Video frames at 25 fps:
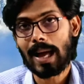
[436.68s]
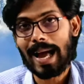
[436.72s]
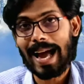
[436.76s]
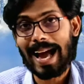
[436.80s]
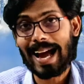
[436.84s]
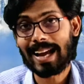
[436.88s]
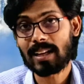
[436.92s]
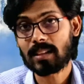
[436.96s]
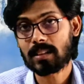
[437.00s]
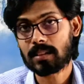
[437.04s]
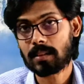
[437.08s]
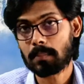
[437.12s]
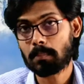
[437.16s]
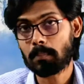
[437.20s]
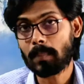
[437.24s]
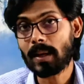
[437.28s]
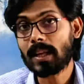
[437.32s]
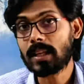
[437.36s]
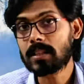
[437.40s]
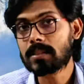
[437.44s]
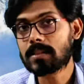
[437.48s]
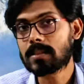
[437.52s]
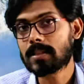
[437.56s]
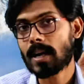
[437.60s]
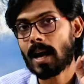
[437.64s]
At the
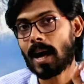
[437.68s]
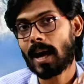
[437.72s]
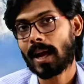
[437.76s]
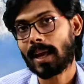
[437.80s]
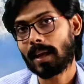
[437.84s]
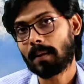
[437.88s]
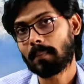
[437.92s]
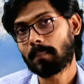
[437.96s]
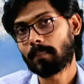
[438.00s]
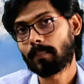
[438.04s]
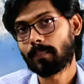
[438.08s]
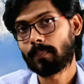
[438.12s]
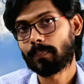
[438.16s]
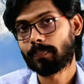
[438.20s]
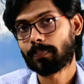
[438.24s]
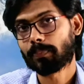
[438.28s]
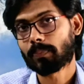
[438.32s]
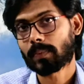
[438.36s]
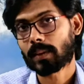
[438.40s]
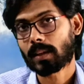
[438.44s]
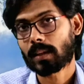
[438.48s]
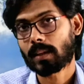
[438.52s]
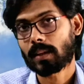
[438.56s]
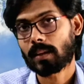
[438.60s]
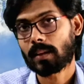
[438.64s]
meal time,
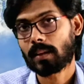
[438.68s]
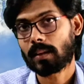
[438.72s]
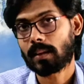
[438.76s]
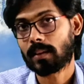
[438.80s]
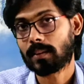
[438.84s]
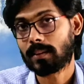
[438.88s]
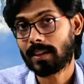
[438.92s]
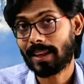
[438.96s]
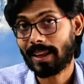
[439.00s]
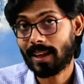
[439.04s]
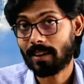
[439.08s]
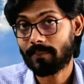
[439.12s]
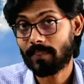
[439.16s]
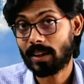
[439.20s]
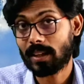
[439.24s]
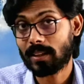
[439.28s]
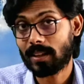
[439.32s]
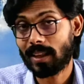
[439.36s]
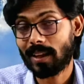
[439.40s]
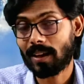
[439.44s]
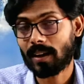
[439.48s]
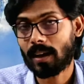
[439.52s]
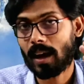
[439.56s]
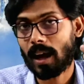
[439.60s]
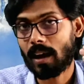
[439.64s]
when
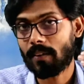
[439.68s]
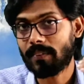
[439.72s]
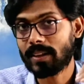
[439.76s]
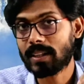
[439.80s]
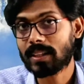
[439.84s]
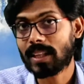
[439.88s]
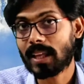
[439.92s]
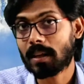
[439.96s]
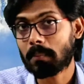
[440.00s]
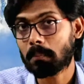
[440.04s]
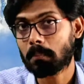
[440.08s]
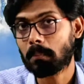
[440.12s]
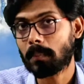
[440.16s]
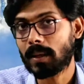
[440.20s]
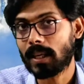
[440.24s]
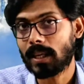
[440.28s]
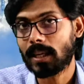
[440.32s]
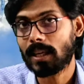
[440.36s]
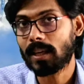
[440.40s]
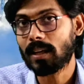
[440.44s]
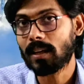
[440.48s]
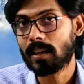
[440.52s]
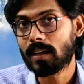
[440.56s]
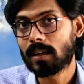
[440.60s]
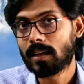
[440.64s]
they are having their
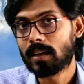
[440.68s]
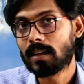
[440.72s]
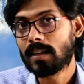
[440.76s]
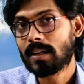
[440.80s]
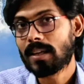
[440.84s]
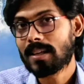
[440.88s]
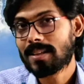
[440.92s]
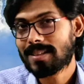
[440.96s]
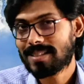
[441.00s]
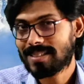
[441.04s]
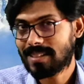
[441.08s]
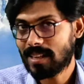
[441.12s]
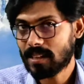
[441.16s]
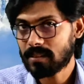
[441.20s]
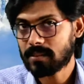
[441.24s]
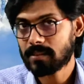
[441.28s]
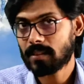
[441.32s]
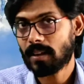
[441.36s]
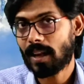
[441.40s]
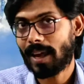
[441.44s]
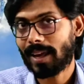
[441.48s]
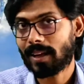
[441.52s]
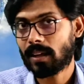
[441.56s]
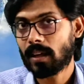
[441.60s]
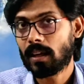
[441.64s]
meal, just
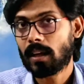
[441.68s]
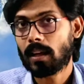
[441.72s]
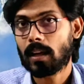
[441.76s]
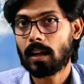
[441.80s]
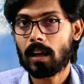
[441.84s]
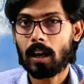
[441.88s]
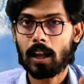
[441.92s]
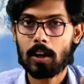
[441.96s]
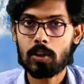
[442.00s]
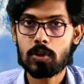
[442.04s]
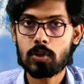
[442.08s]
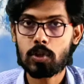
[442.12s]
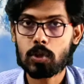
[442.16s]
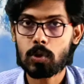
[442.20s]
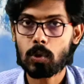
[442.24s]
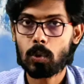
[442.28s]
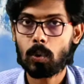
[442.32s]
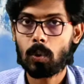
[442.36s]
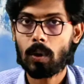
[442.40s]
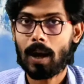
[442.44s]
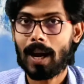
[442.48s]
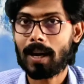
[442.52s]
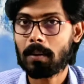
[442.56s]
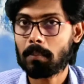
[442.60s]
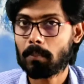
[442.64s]
like
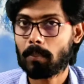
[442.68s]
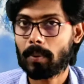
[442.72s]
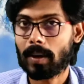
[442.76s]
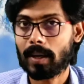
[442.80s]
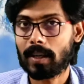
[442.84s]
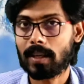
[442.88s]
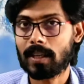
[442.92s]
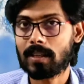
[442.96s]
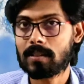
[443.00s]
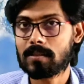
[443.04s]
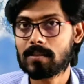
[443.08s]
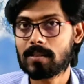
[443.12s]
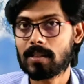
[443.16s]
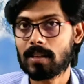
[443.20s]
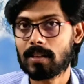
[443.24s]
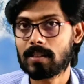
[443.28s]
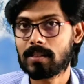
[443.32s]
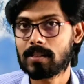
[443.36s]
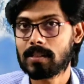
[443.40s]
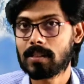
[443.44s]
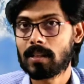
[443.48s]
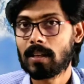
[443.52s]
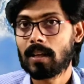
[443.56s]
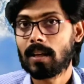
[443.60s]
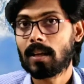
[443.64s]
Lencho had
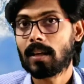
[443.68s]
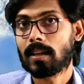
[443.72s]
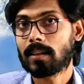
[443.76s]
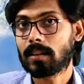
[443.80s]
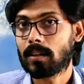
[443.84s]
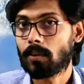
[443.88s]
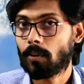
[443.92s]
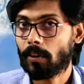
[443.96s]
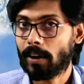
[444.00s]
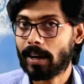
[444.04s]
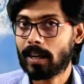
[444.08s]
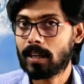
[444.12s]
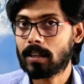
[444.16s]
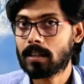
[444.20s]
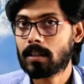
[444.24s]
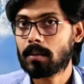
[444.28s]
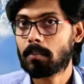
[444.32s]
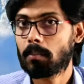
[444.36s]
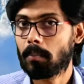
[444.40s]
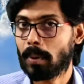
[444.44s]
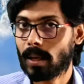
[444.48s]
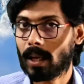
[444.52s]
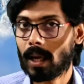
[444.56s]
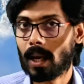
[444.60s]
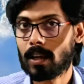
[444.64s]
predicted, the
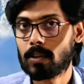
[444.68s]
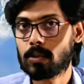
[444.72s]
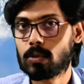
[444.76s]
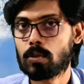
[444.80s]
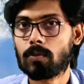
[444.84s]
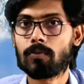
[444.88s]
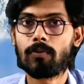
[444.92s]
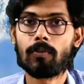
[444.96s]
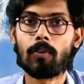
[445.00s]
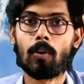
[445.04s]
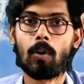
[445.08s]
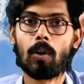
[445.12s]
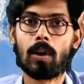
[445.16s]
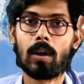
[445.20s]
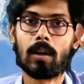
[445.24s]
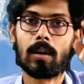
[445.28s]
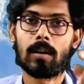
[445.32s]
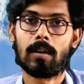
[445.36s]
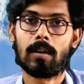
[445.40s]
rain began to fall.